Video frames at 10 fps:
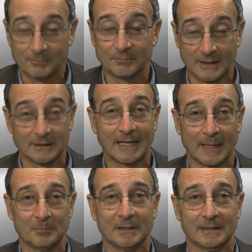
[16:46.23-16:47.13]
It can
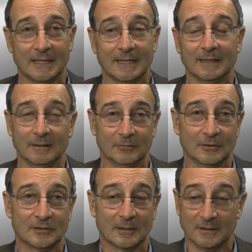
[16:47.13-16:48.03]
be a negative in
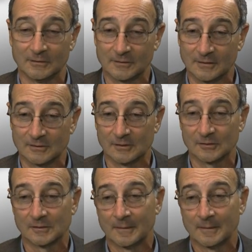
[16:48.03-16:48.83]
some instances.